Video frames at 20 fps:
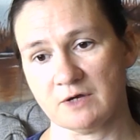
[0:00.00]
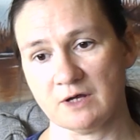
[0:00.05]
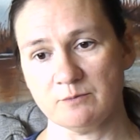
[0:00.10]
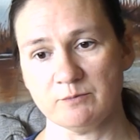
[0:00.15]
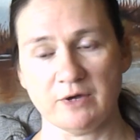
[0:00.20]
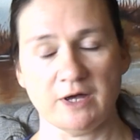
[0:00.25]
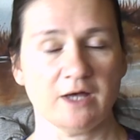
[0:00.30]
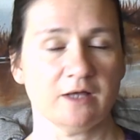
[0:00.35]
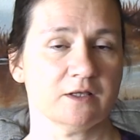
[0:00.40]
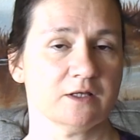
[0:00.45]
my
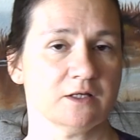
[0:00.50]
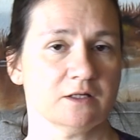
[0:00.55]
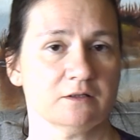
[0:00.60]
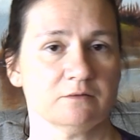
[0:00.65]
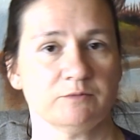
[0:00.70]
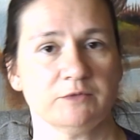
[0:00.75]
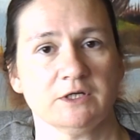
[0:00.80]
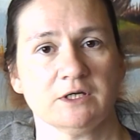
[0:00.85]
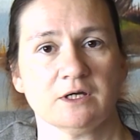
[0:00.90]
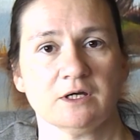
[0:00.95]

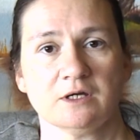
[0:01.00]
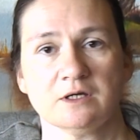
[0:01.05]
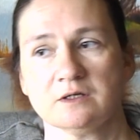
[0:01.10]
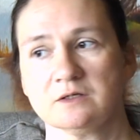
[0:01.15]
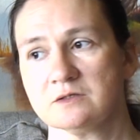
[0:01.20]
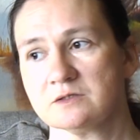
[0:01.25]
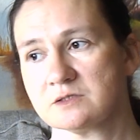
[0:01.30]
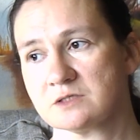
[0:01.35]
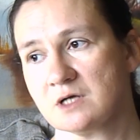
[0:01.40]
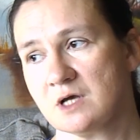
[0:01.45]
ballot
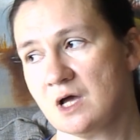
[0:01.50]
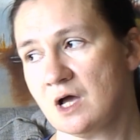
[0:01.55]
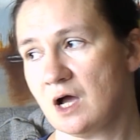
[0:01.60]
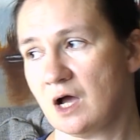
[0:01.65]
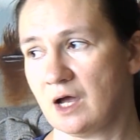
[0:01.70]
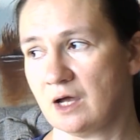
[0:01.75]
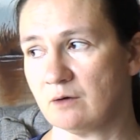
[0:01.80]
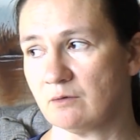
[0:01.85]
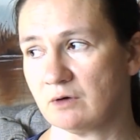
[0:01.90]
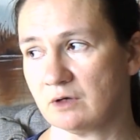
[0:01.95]
because
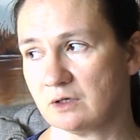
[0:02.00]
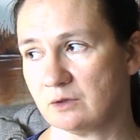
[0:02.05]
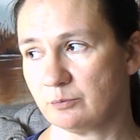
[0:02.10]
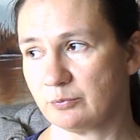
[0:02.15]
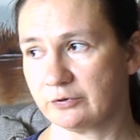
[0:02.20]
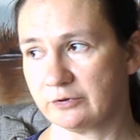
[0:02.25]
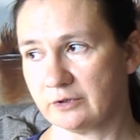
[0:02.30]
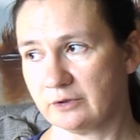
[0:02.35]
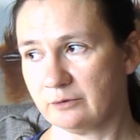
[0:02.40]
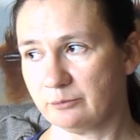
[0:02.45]
I want to
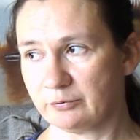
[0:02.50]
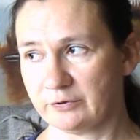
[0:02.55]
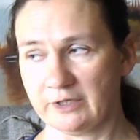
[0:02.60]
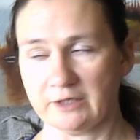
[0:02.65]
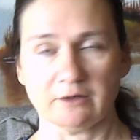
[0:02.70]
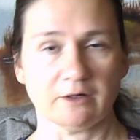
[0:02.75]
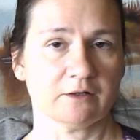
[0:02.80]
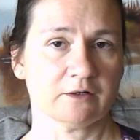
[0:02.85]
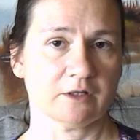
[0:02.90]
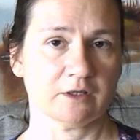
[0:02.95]
put a
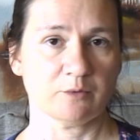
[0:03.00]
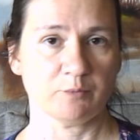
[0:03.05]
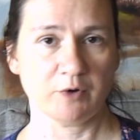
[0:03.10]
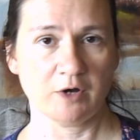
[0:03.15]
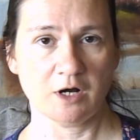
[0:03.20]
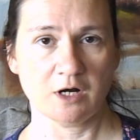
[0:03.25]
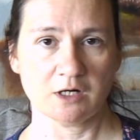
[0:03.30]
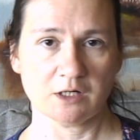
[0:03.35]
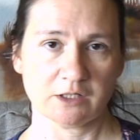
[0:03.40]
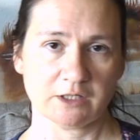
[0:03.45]
playground in the
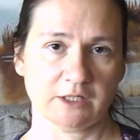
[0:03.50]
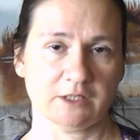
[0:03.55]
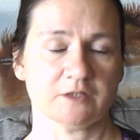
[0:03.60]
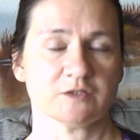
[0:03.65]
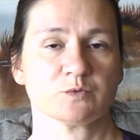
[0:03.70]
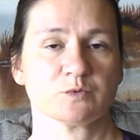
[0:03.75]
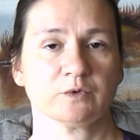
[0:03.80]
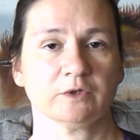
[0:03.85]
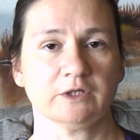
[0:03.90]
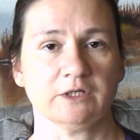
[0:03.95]
park, and
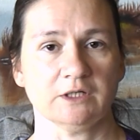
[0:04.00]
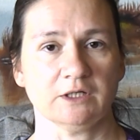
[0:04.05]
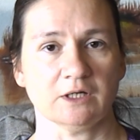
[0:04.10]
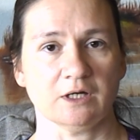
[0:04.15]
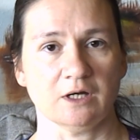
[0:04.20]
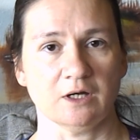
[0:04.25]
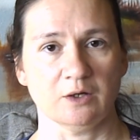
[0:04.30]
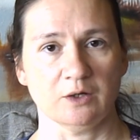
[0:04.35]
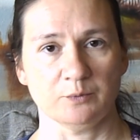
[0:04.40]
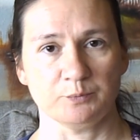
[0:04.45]
it's really
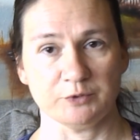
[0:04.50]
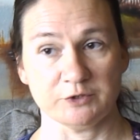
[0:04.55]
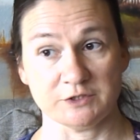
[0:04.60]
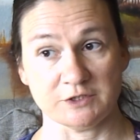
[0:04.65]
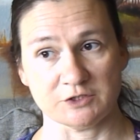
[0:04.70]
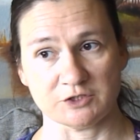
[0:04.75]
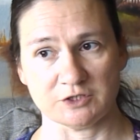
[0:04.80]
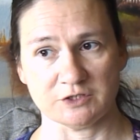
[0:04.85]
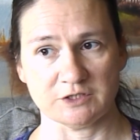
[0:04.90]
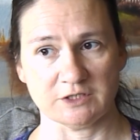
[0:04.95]
a
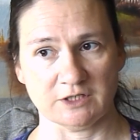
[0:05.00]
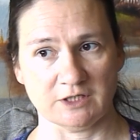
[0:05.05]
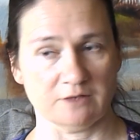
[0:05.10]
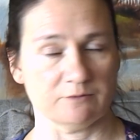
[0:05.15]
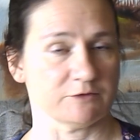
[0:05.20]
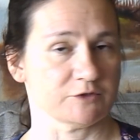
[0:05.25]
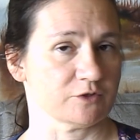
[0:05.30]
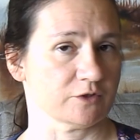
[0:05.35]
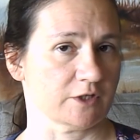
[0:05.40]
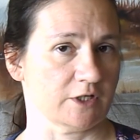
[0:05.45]
petition to
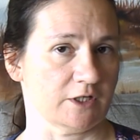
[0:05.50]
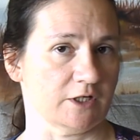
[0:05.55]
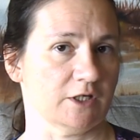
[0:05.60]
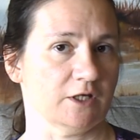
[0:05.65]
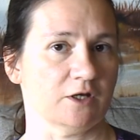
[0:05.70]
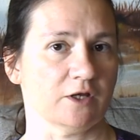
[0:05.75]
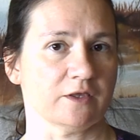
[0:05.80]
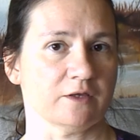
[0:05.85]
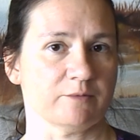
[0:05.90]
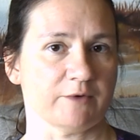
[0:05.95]
get Mr.
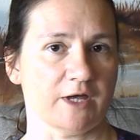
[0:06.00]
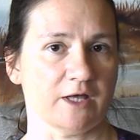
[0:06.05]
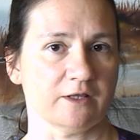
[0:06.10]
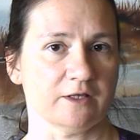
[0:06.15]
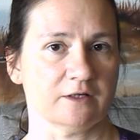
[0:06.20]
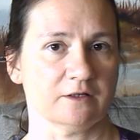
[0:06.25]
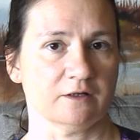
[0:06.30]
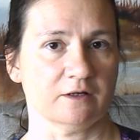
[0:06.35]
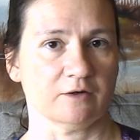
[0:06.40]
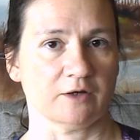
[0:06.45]
Kennedy on the
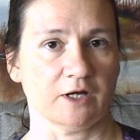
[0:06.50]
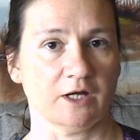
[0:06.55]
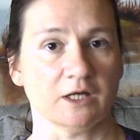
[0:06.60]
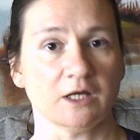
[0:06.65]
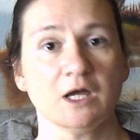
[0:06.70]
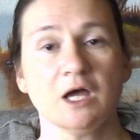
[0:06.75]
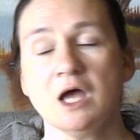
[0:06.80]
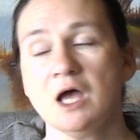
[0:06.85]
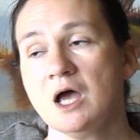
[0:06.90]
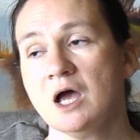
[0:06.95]
ballot, okay?
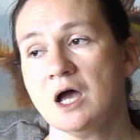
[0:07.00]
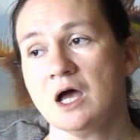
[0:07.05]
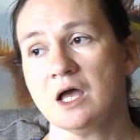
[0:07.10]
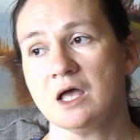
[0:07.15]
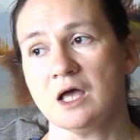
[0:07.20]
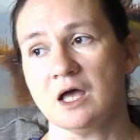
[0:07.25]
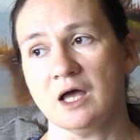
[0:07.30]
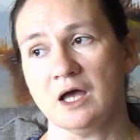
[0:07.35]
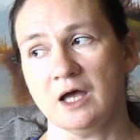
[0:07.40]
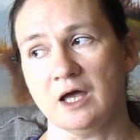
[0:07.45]

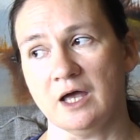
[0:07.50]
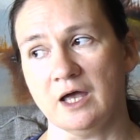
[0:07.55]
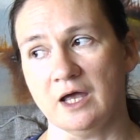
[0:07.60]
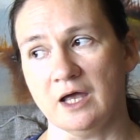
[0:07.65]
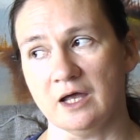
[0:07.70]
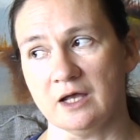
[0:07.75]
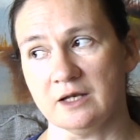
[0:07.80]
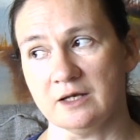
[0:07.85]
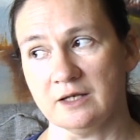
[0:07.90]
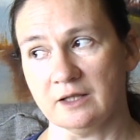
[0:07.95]

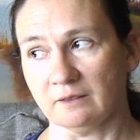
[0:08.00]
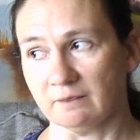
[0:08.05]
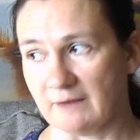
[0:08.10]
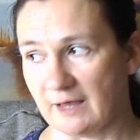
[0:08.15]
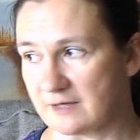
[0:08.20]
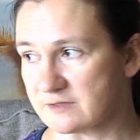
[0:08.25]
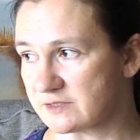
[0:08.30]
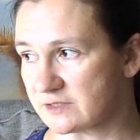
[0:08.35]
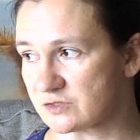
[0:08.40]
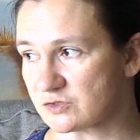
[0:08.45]

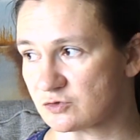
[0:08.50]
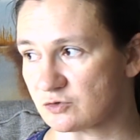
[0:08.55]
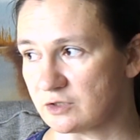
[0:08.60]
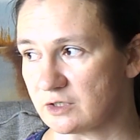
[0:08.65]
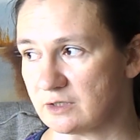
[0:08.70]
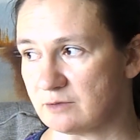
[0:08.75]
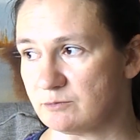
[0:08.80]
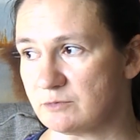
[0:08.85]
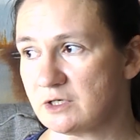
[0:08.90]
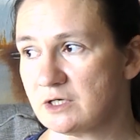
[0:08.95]
Less
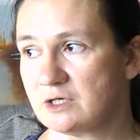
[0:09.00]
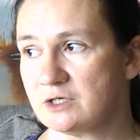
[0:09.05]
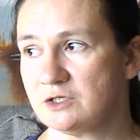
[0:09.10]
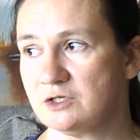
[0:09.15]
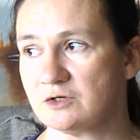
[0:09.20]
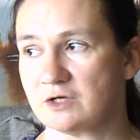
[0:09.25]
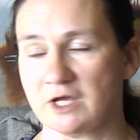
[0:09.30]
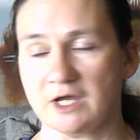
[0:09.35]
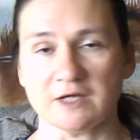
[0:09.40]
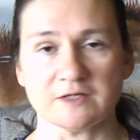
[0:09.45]
extreme,
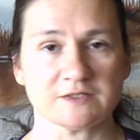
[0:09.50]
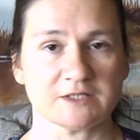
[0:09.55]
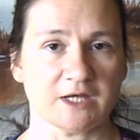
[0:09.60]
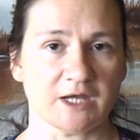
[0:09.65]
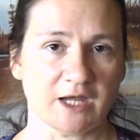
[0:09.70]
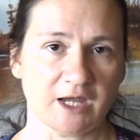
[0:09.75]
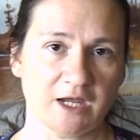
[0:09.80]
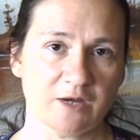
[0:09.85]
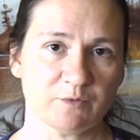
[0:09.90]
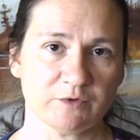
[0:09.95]
you can't
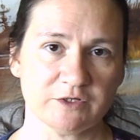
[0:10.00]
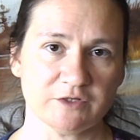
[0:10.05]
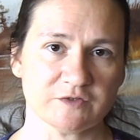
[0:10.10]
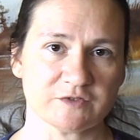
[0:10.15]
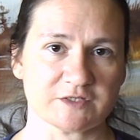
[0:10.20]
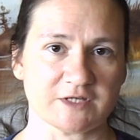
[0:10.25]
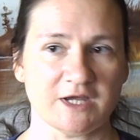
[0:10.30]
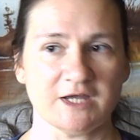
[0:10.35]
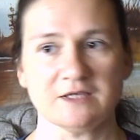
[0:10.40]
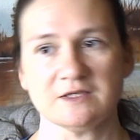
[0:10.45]
say, hey, will you
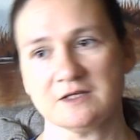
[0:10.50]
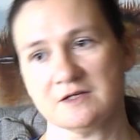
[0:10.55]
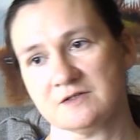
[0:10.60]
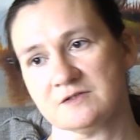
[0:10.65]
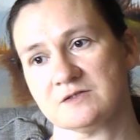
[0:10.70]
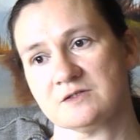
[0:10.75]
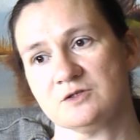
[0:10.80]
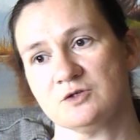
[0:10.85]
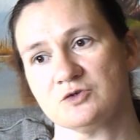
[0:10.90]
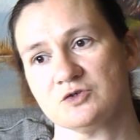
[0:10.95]
sign
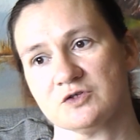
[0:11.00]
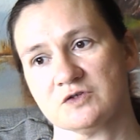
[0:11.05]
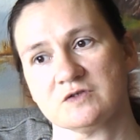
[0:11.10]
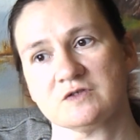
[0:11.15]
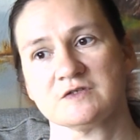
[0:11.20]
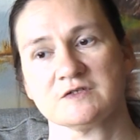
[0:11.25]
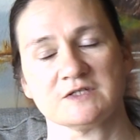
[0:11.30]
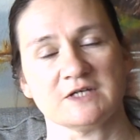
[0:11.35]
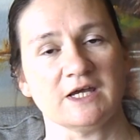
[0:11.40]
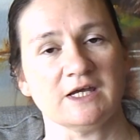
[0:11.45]
this? You're just
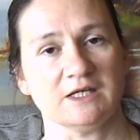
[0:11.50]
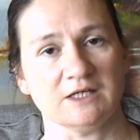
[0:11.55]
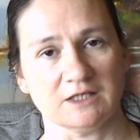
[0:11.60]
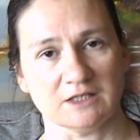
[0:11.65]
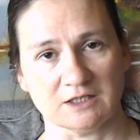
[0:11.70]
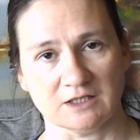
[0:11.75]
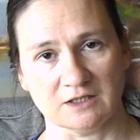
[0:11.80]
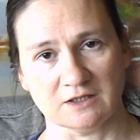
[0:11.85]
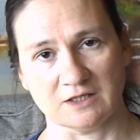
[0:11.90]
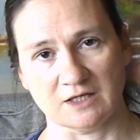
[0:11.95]

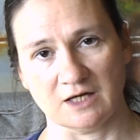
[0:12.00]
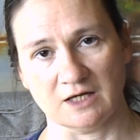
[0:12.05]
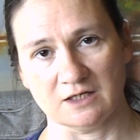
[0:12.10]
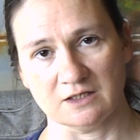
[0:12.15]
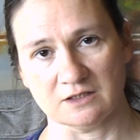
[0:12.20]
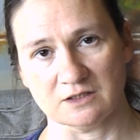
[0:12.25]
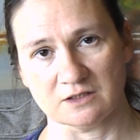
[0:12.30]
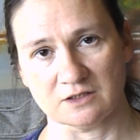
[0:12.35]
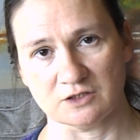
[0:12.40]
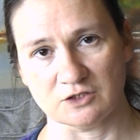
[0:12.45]
saying
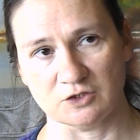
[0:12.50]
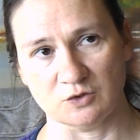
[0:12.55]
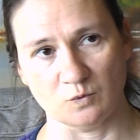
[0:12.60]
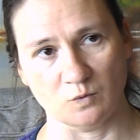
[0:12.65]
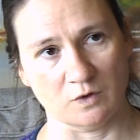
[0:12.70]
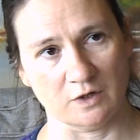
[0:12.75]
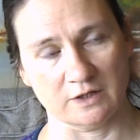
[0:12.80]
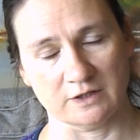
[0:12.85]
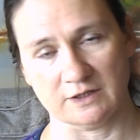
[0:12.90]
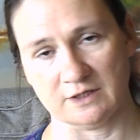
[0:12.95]
that you
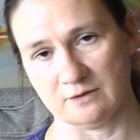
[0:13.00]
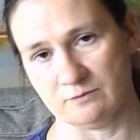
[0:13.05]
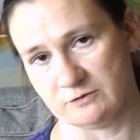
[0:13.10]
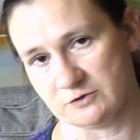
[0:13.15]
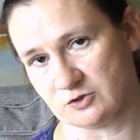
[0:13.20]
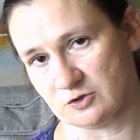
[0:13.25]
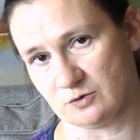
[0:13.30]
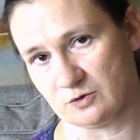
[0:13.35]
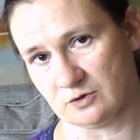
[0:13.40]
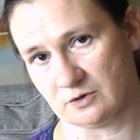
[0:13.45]
want to get
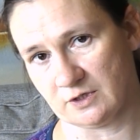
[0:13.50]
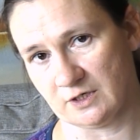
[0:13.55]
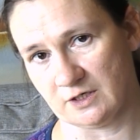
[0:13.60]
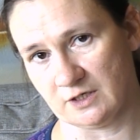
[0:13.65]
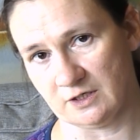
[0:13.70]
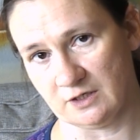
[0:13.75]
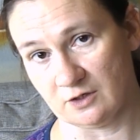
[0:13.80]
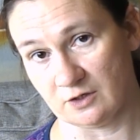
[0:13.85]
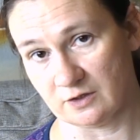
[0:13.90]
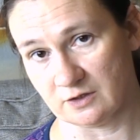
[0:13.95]
Mr.
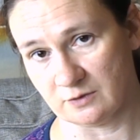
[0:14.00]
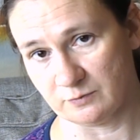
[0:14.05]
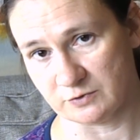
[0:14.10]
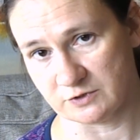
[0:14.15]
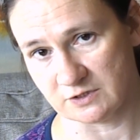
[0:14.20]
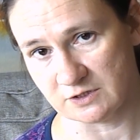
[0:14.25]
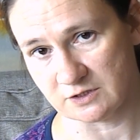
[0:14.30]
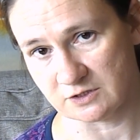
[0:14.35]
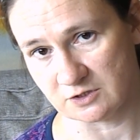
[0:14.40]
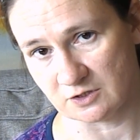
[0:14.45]
Kennedy on the
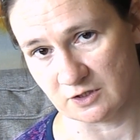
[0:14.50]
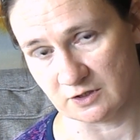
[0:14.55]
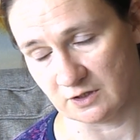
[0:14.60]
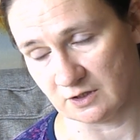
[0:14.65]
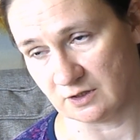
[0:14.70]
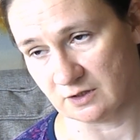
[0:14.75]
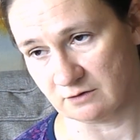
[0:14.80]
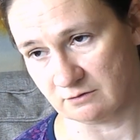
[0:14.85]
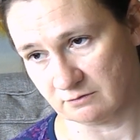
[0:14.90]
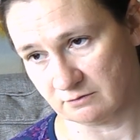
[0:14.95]
petition, on
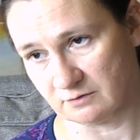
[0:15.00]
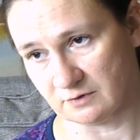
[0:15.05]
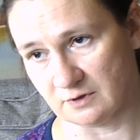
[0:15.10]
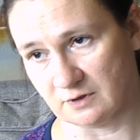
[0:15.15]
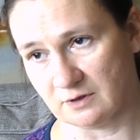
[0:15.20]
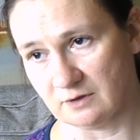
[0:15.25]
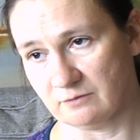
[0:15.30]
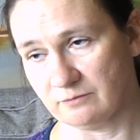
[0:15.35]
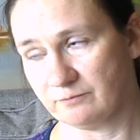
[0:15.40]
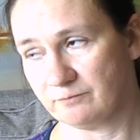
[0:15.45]

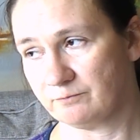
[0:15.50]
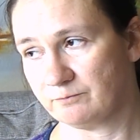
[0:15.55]
the